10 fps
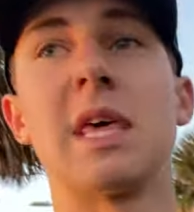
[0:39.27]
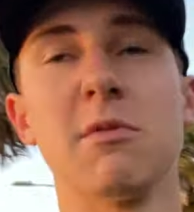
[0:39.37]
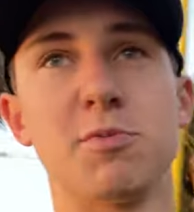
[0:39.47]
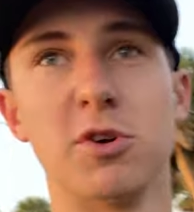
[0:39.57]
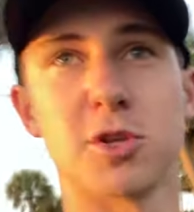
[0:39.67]
He
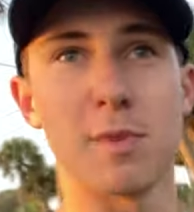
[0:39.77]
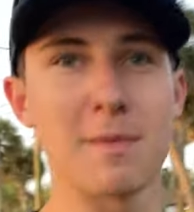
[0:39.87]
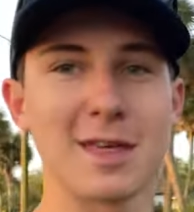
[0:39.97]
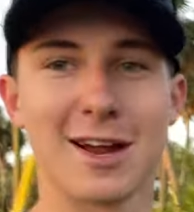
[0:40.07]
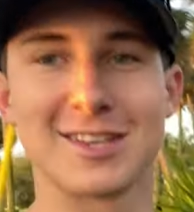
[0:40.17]
was supposed to meet
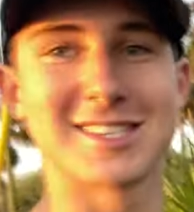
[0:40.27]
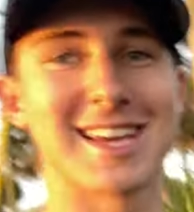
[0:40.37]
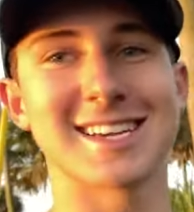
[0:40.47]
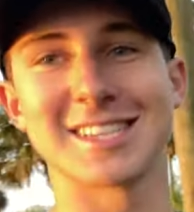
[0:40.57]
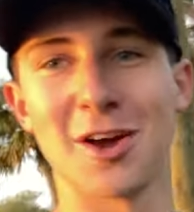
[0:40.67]
me there at
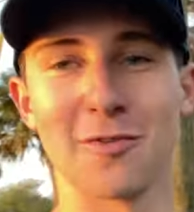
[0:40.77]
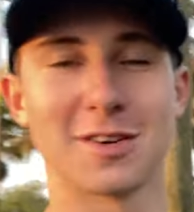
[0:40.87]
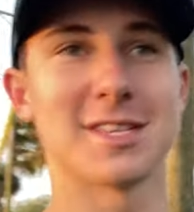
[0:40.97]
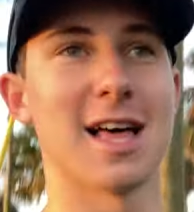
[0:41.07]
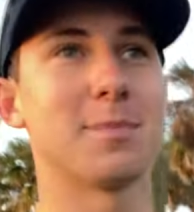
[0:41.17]
six. He
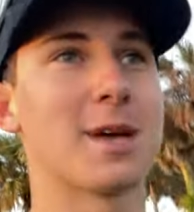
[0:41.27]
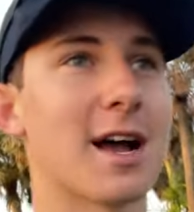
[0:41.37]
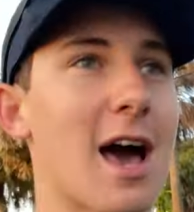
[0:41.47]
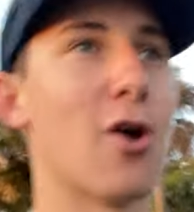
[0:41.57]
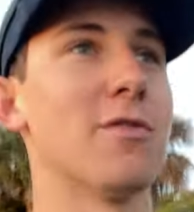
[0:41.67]
overslept, I
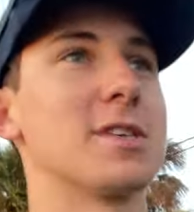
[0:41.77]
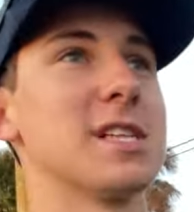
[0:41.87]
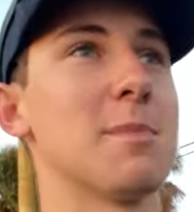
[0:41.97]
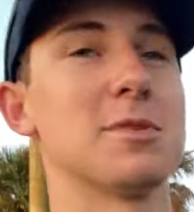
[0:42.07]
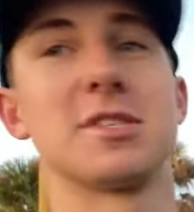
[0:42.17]
kind of
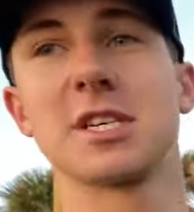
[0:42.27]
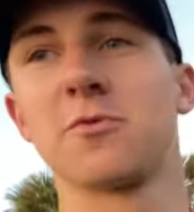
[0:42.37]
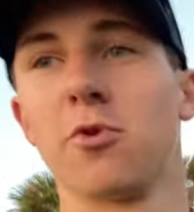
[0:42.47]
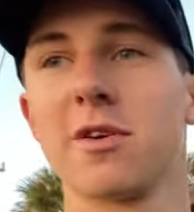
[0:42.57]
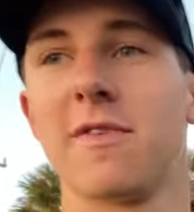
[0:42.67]
overslept. It's
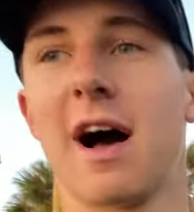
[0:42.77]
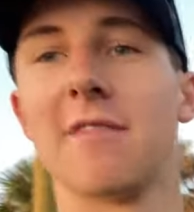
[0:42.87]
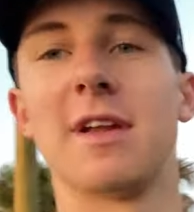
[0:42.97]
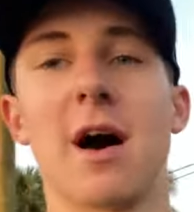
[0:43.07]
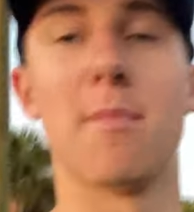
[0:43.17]
6.45
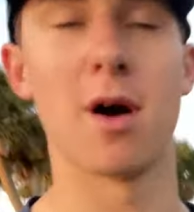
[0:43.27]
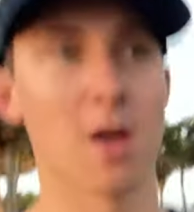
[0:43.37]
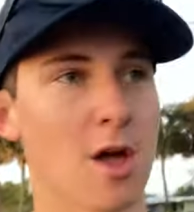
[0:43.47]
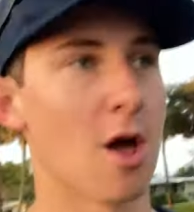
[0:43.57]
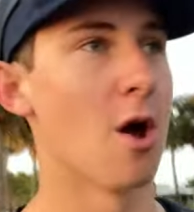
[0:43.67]
now, but
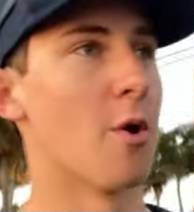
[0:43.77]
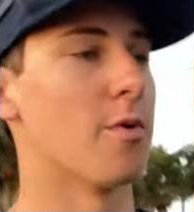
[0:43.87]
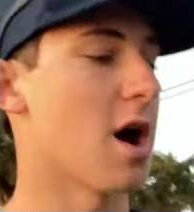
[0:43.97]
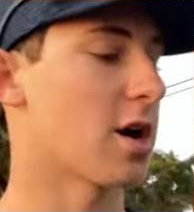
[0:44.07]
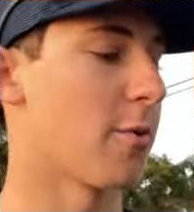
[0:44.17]
we're
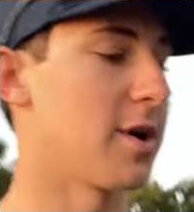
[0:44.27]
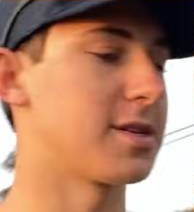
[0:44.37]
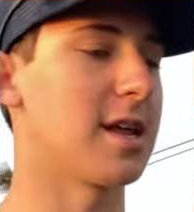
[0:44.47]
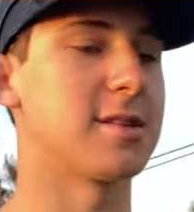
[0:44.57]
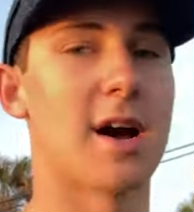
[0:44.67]
not gonna
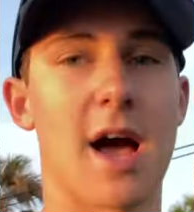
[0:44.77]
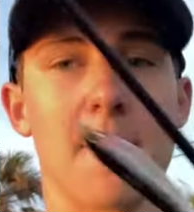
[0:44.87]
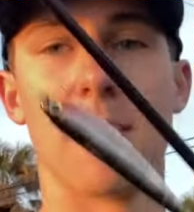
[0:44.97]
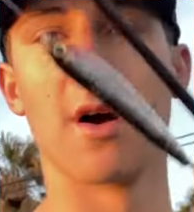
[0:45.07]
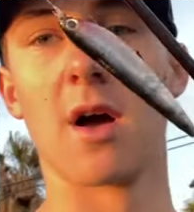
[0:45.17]
waste any
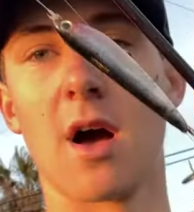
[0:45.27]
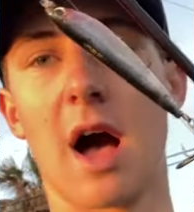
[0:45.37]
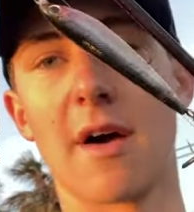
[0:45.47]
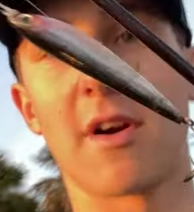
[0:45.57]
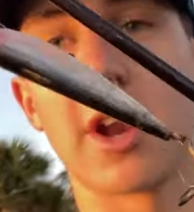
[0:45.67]
time.
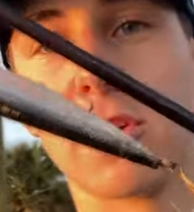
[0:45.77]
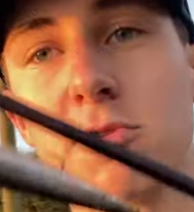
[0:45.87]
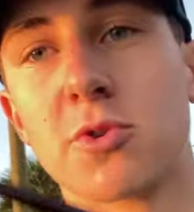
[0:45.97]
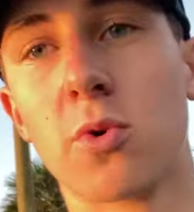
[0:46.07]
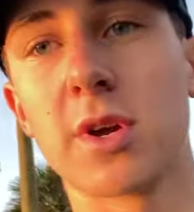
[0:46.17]
I've got a
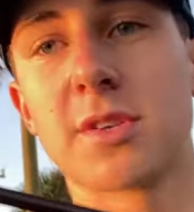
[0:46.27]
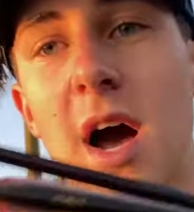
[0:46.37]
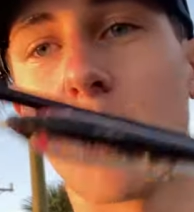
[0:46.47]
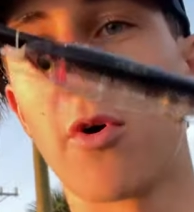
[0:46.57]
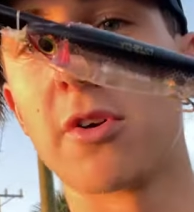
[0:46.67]
Yozuri
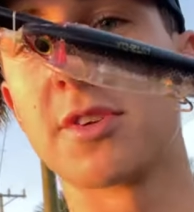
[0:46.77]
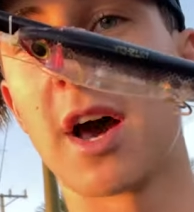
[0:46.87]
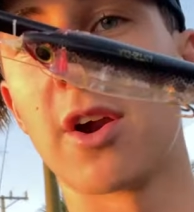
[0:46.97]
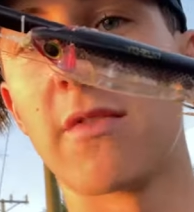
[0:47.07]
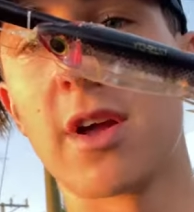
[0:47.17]
topwater
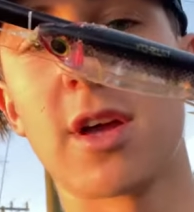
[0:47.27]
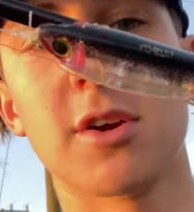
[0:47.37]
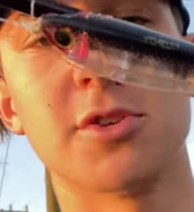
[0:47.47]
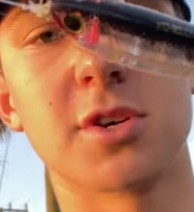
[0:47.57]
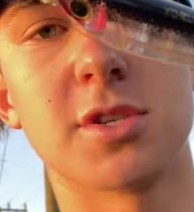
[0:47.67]
tied on right here,
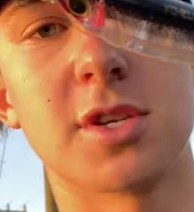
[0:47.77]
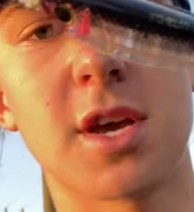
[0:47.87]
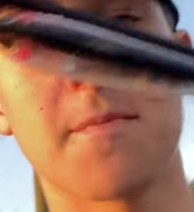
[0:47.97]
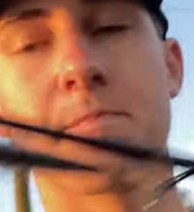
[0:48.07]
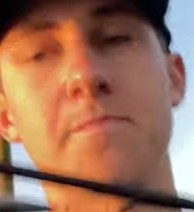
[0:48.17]
as you can see.